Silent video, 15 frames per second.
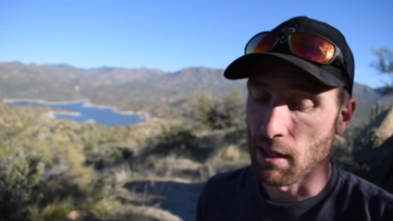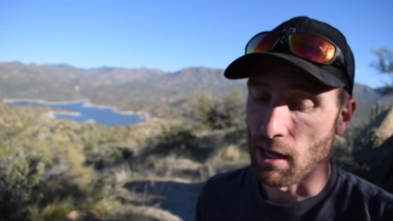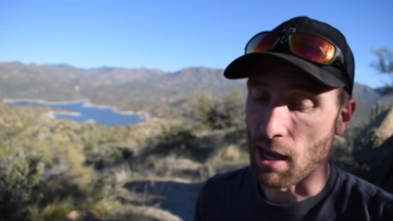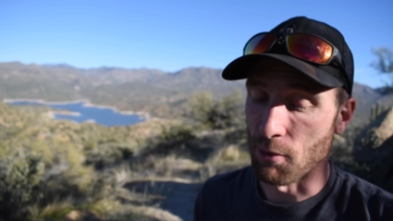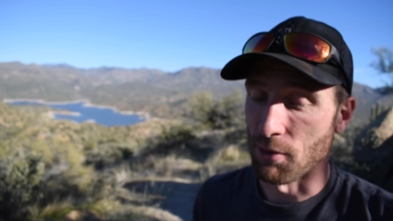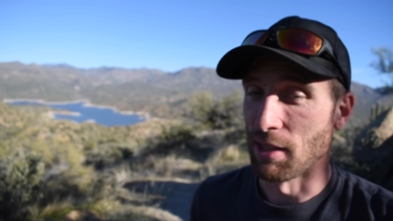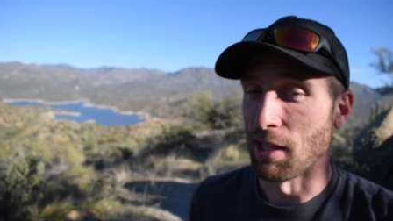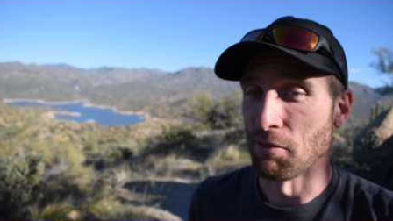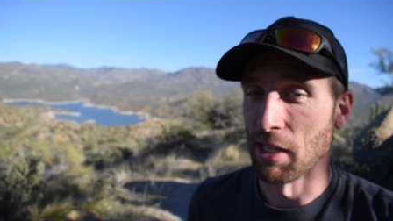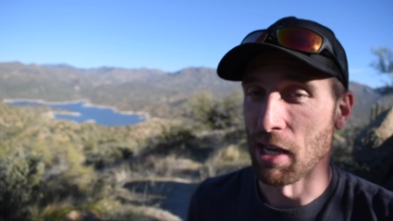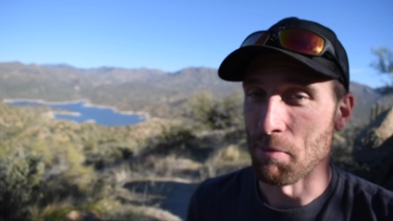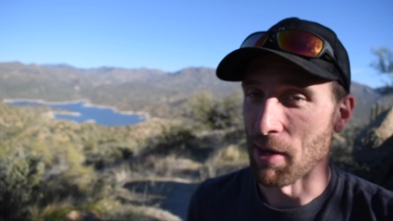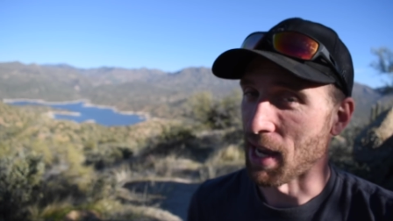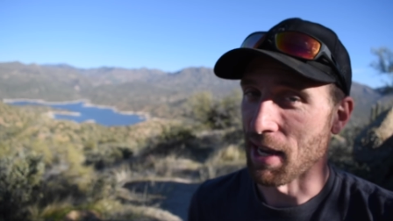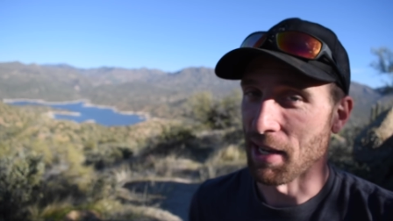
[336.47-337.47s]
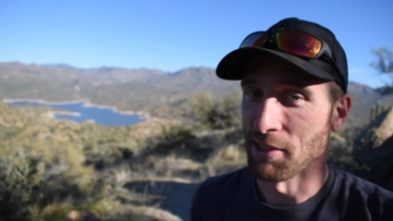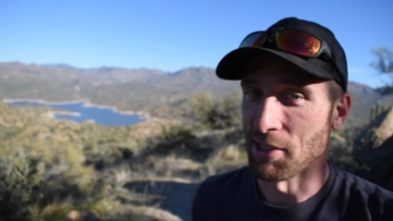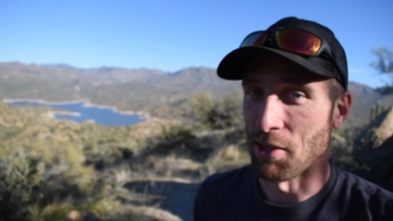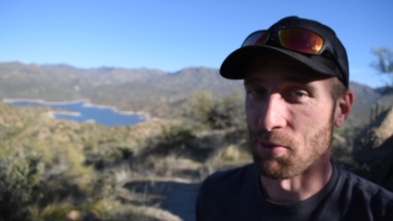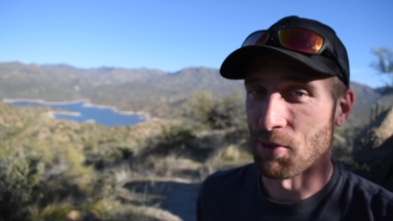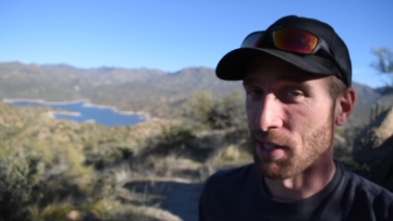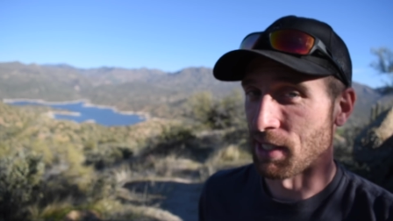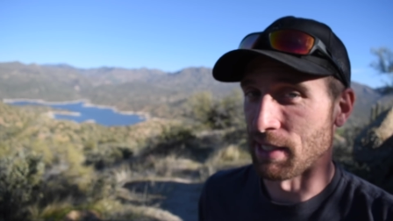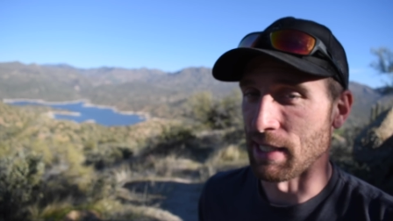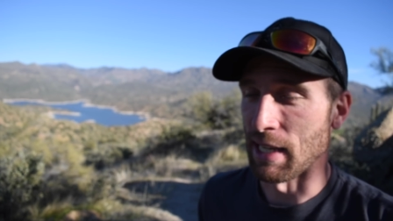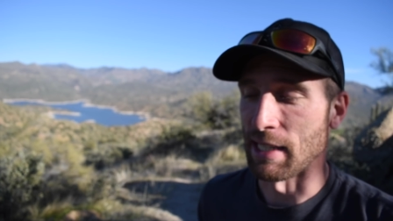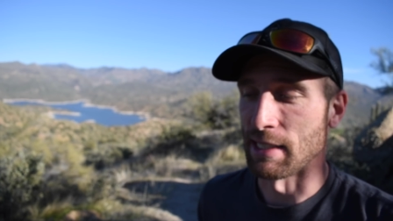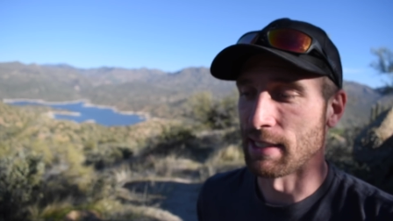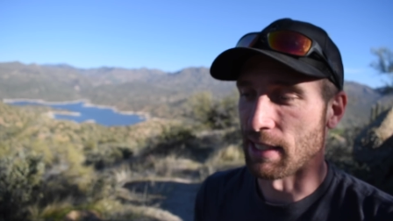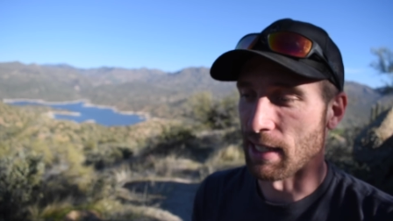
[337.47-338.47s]
I would love to get my hands on one and
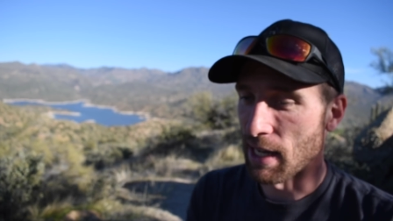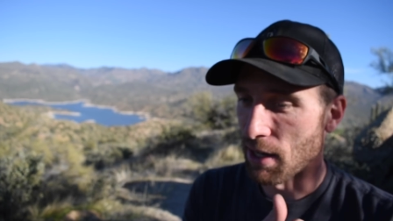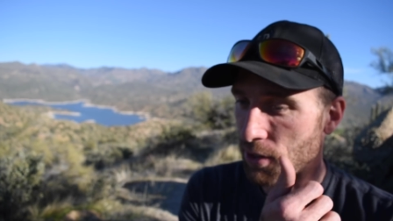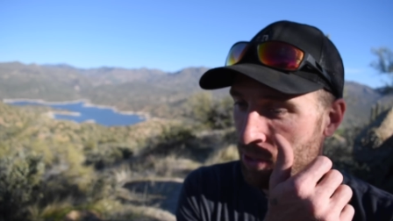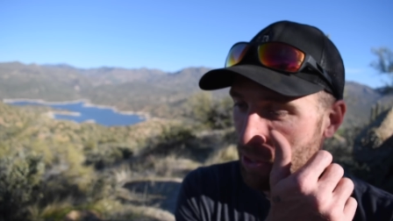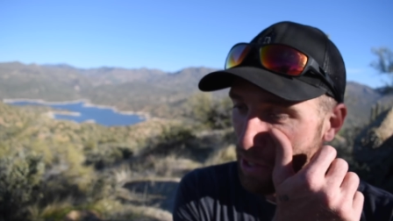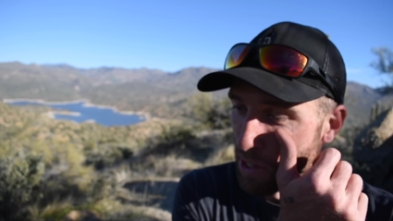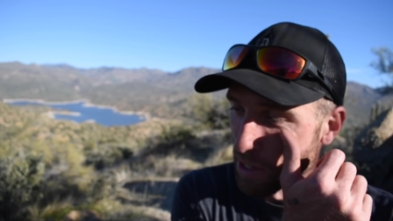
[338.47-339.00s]
test it out